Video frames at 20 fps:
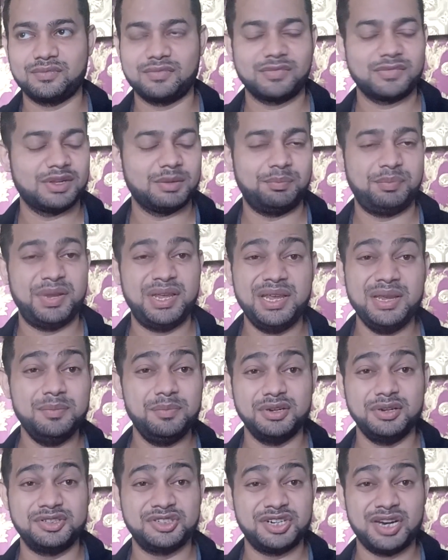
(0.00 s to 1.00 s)

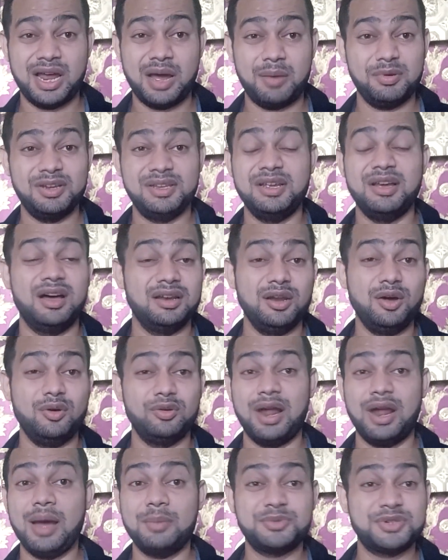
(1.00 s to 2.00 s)
people travel here alone.
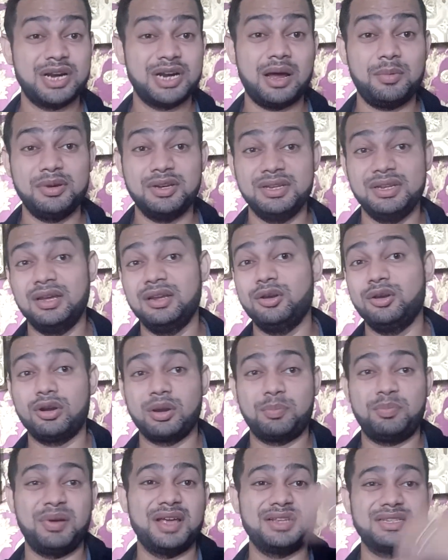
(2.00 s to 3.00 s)
I've traveled here a lot
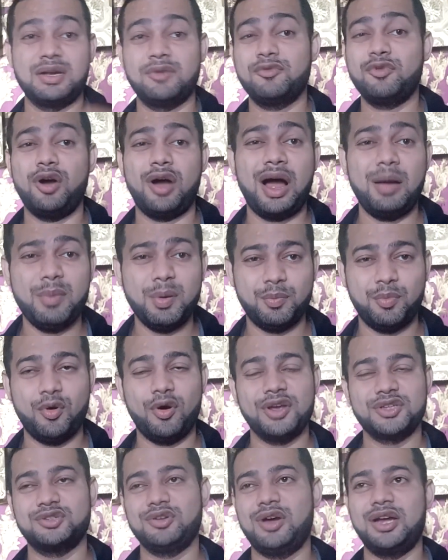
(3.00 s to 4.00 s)
of places. Of course, I'm a boy,
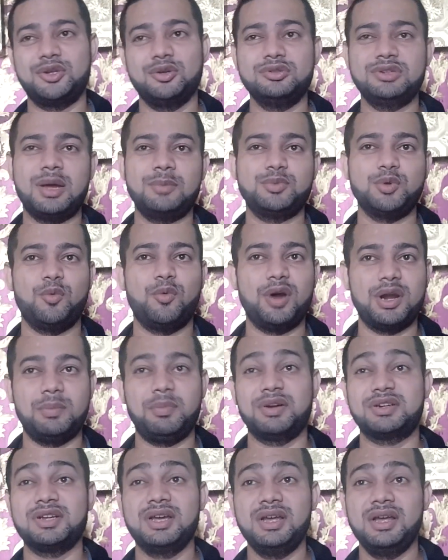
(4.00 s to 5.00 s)
so I don't have to worry.
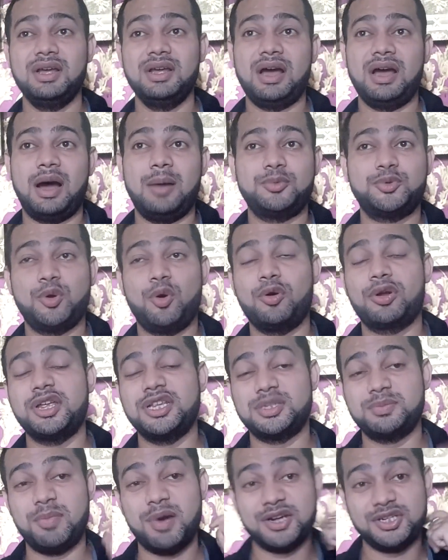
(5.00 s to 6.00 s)
But I'm talking
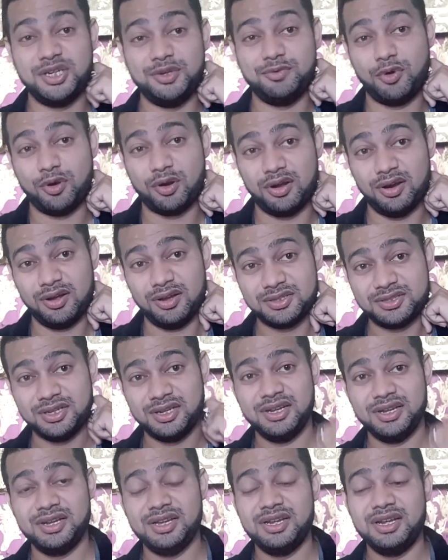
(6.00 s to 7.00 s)
especially for
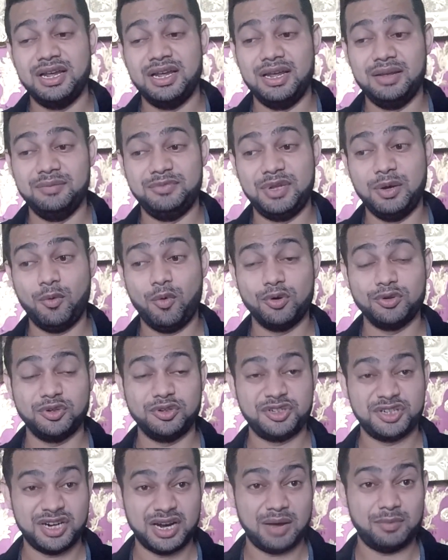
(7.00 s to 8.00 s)
girls. If they want to
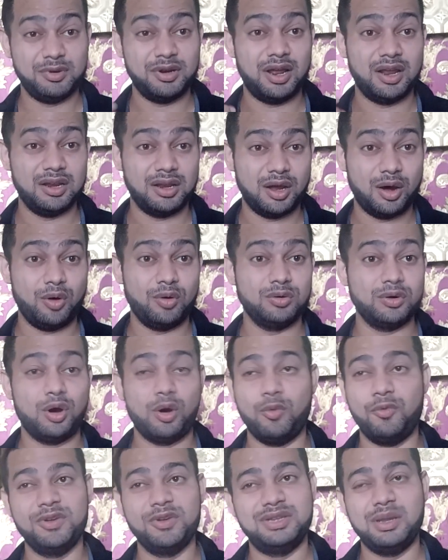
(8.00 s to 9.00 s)
travel alone or
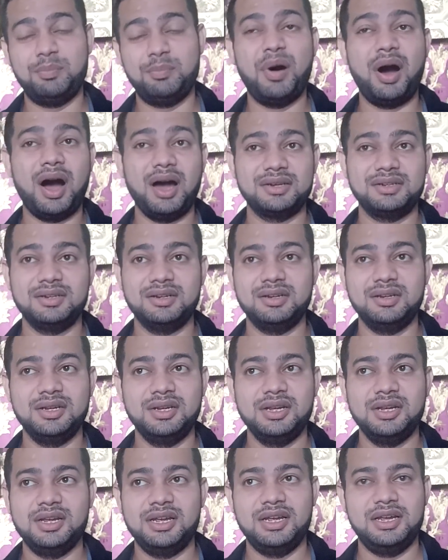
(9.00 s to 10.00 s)
with their partner,
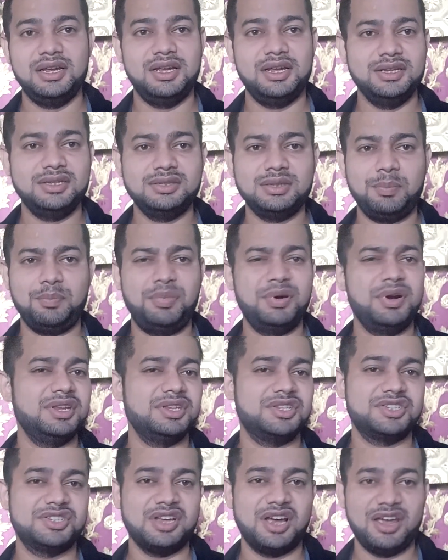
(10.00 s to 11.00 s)
it's a pretty
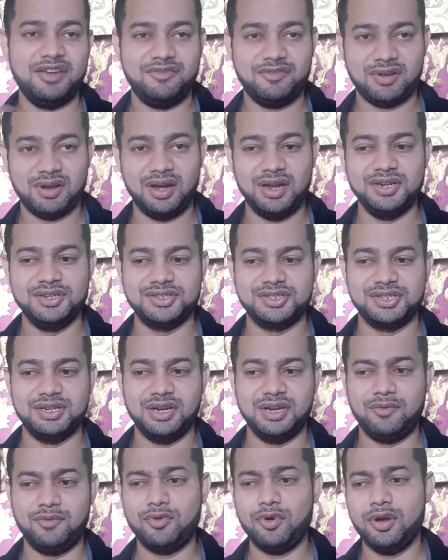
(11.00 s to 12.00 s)
safe country.
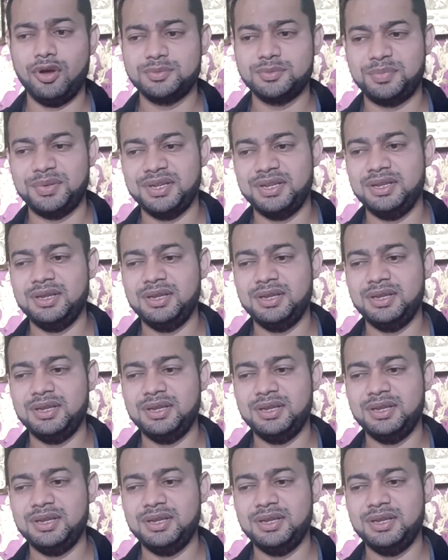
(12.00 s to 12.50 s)
Of course, be